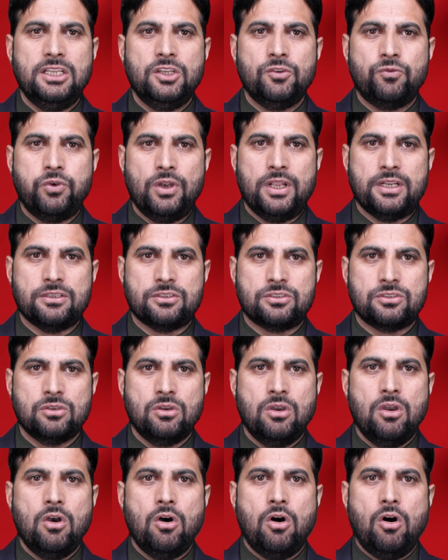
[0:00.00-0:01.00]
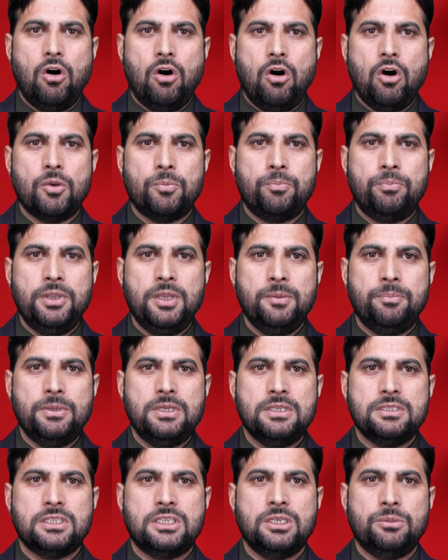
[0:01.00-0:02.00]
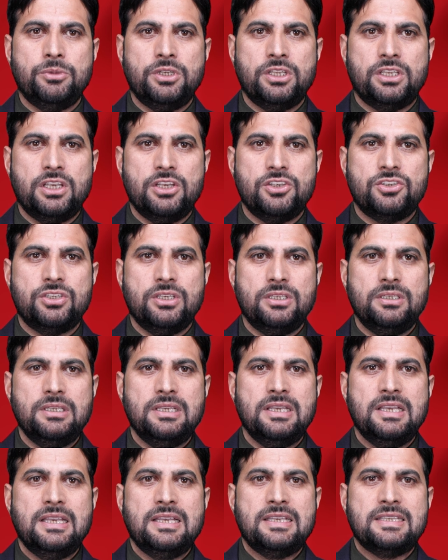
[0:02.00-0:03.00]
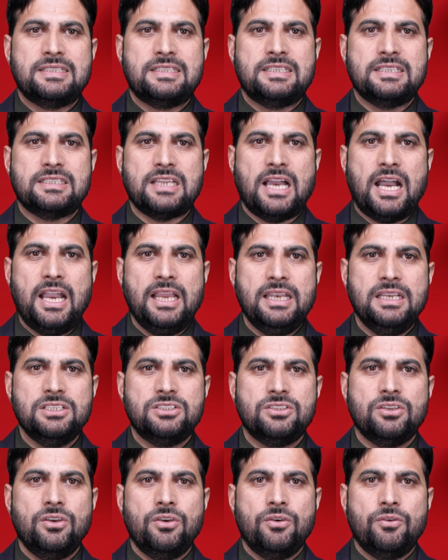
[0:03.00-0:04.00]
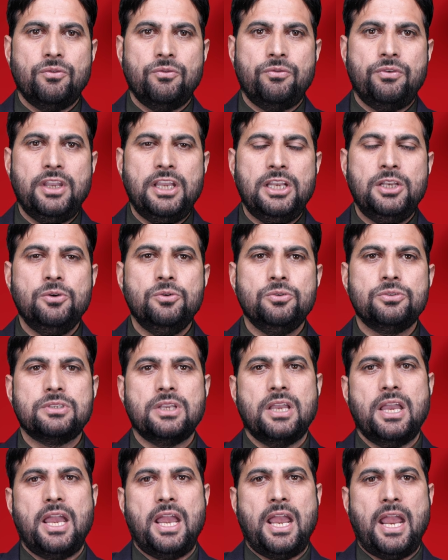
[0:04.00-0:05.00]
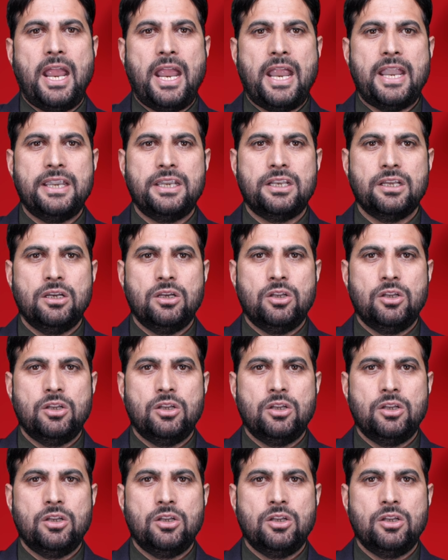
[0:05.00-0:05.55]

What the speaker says: influence on people's communication, styles, values, and